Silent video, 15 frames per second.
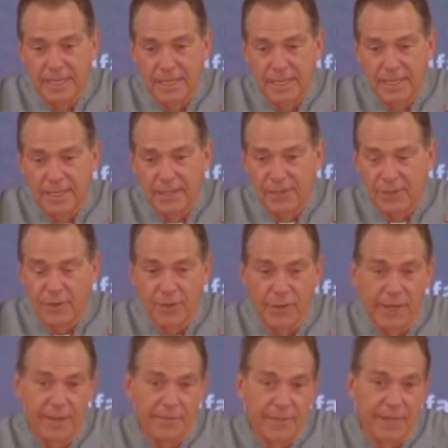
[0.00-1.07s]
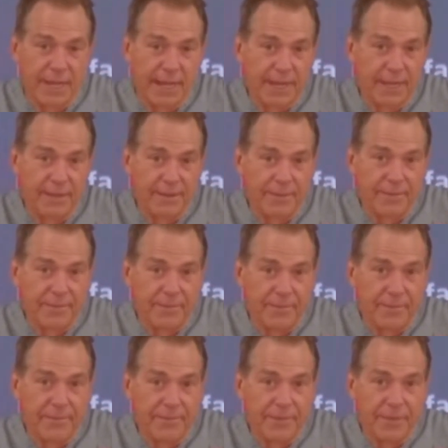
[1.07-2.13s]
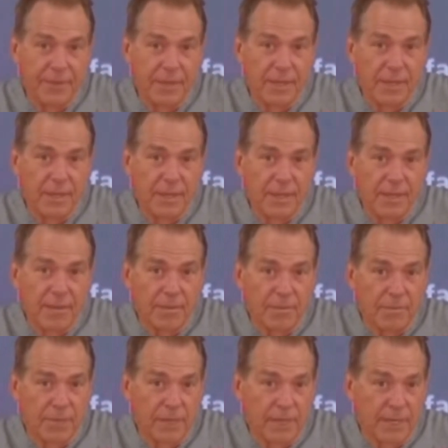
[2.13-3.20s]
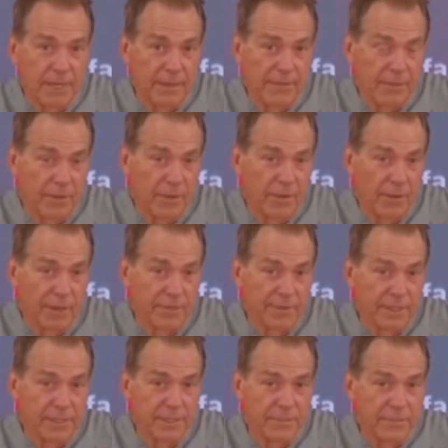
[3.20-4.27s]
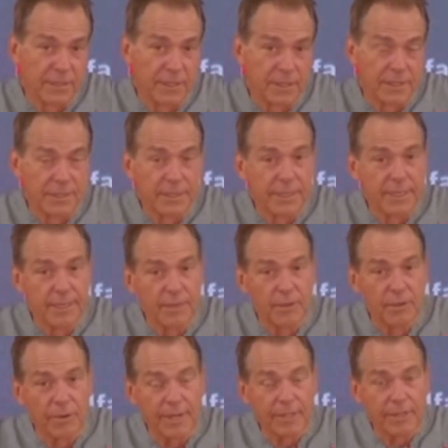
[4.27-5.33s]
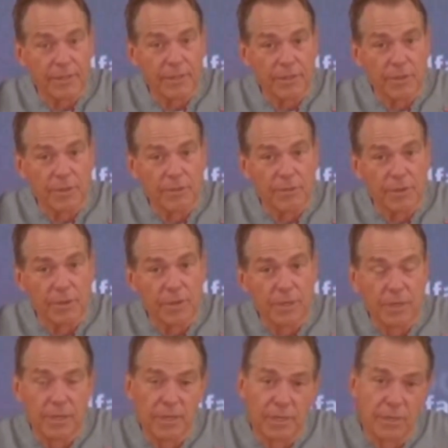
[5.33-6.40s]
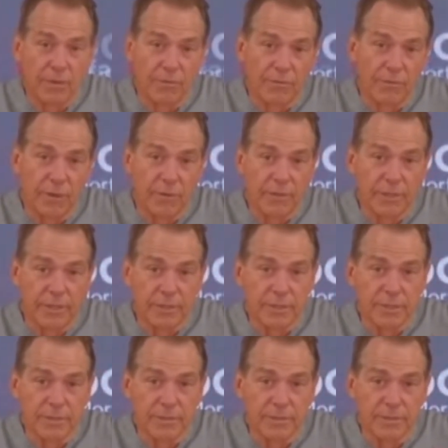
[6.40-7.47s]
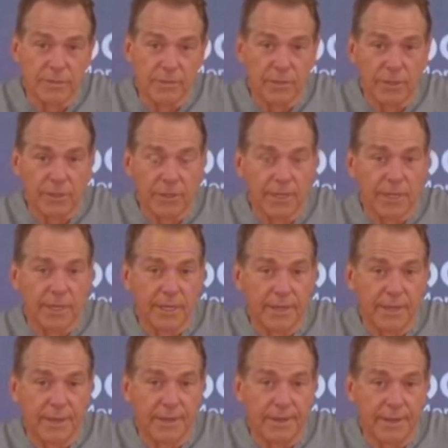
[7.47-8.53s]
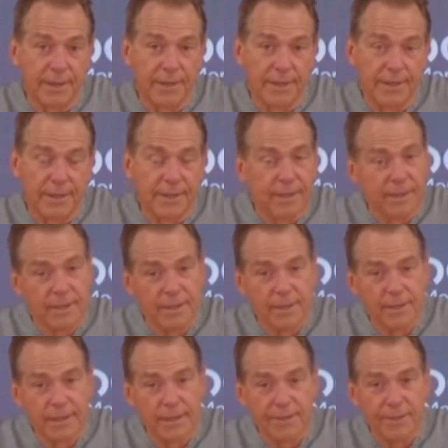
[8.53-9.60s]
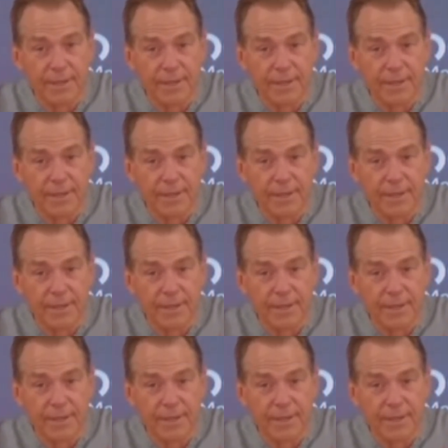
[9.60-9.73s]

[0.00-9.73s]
You could have talent, but if you don't have discipline and you don't execute, you don't focus, what do you get? Nothing.